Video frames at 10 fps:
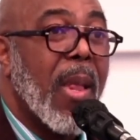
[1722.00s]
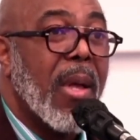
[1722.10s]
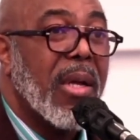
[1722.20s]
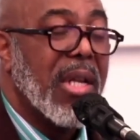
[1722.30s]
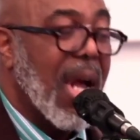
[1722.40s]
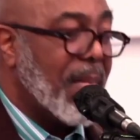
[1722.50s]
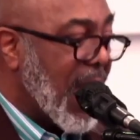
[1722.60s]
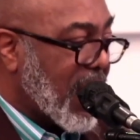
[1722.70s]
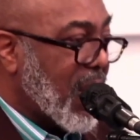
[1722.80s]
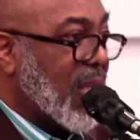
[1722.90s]
you know, I'm not
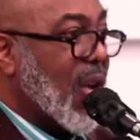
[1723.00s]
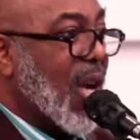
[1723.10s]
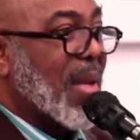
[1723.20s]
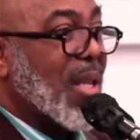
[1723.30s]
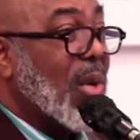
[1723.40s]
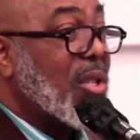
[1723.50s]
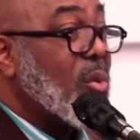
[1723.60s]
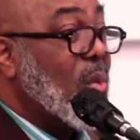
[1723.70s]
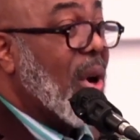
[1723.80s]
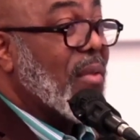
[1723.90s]
going to talk about the ones who
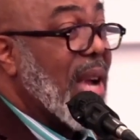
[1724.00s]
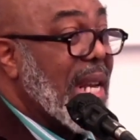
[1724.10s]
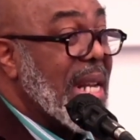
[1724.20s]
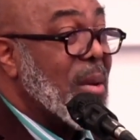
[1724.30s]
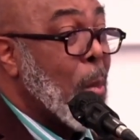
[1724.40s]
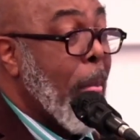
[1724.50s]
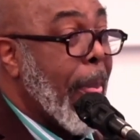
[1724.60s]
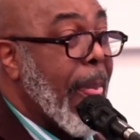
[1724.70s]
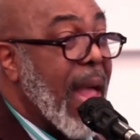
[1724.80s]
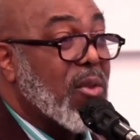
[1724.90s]
were ready.
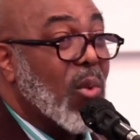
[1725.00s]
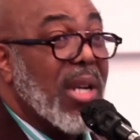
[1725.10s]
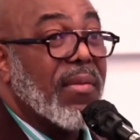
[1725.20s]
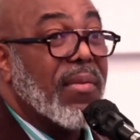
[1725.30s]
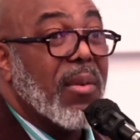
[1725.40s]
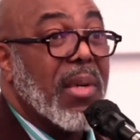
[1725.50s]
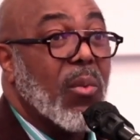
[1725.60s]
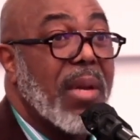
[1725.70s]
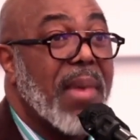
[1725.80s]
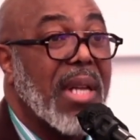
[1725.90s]
That's wonderful. But what
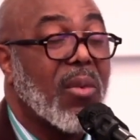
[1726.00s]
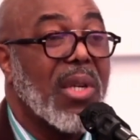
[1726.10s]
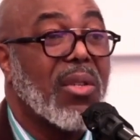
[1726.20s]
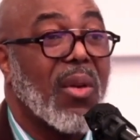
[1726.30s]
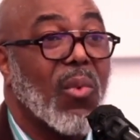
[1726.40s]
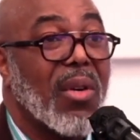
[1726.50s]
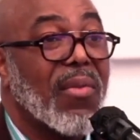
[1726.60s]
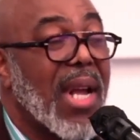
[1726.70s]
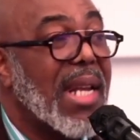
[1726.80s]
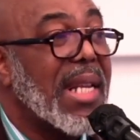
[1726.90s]
about the ones that weren't
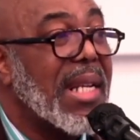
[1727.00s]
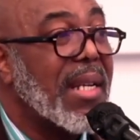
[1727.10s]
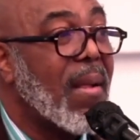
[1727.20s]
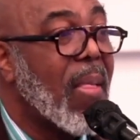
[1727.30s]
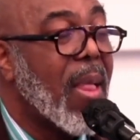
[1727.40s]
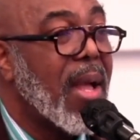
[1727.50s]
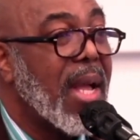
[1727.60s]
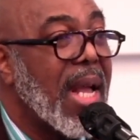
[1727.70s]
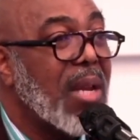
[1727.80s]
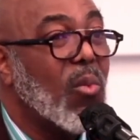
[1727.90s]
ready?
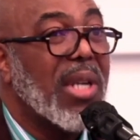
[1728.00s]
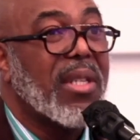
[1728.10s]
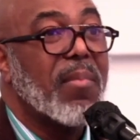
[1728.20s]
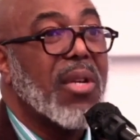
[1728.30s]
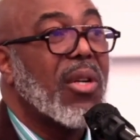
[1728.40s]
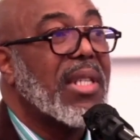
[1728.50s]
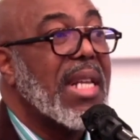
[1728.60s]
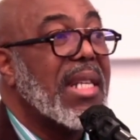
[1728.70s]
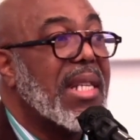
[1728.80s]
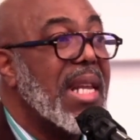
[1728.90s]
And it wasn't because they
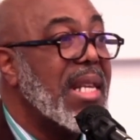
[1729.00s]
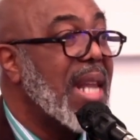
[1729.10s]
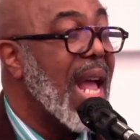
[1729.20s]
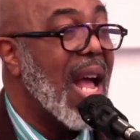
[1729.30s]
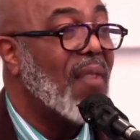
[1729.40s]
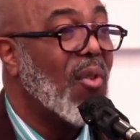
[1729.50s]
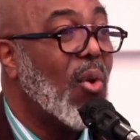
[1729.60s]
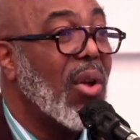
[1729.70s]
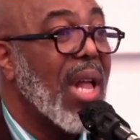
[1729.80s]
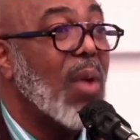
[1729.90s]
didn't have
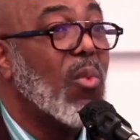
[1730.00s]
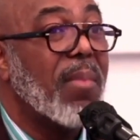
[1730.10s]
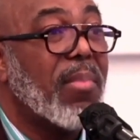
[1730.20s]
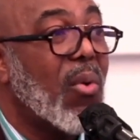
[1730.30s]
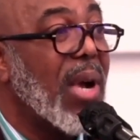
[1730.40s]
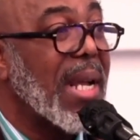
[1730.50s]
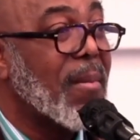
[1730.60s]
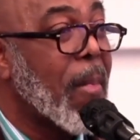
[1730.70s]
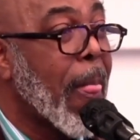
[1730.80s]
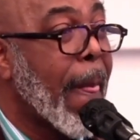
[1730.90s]
oil at one point.
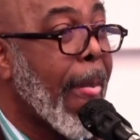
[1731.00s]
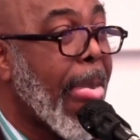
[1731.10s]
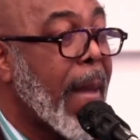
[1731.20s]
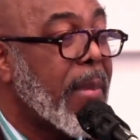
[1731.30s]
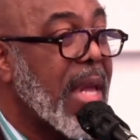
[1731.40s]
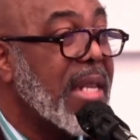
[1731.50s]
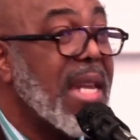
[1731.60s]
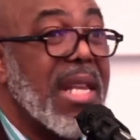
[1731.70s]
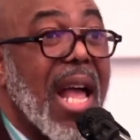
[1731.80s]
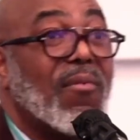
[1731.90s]
They
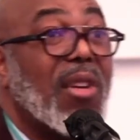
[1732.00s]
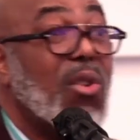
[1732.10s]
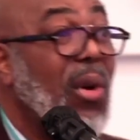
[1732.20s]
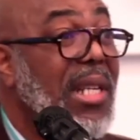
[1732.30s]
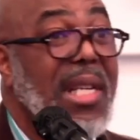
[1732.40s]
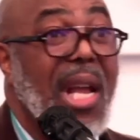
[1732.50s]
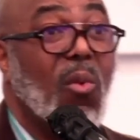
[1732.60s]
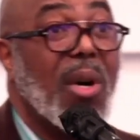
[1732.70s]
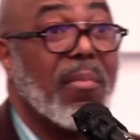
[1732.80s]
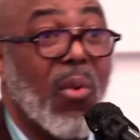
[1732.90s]
didn't have anointing at
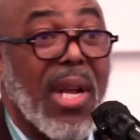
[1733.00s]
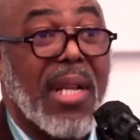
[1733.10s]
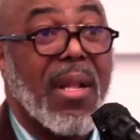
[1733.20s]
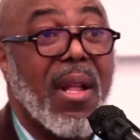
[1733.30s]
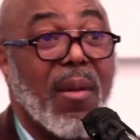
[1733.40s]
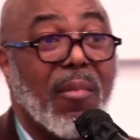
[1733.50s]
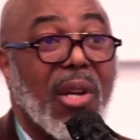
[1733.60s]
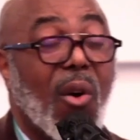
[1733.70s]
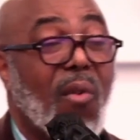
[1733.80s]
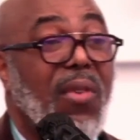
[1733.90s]
one point. But
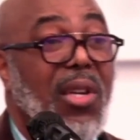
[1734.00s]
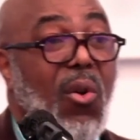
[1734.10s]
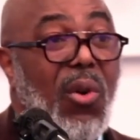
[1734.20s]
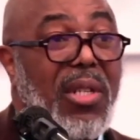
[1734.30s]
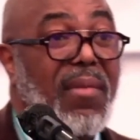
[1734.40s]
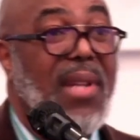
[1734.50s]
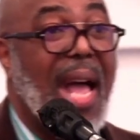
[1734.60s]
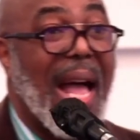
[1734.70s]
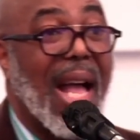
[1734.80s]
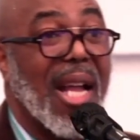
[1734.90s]
over the course of time,
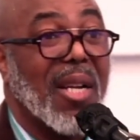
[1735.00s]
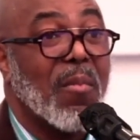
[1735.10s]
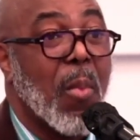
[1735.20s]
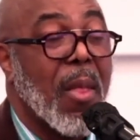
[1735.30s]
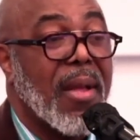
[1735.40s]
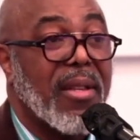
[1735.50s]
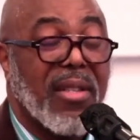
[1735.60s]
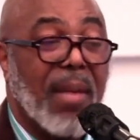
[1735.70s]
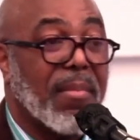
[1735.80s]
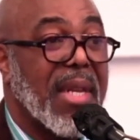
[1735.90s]

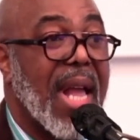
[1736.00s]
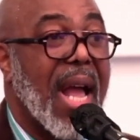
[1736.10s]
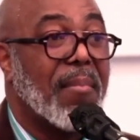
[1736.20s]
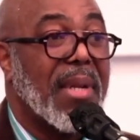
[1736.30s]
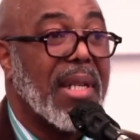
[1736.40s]
something happened.